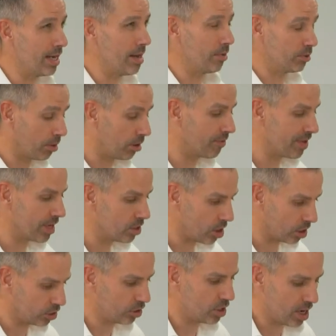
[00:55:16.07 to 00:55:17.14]
it was part of the
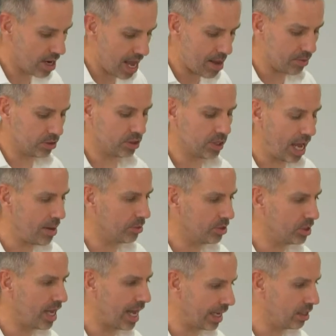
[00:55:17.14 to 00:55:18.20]
induction, and I was
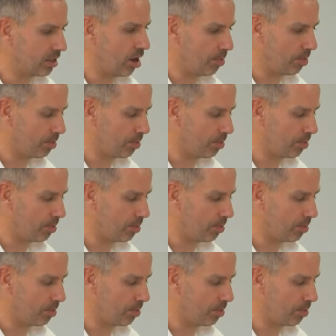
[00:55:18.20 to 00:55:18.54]
second up.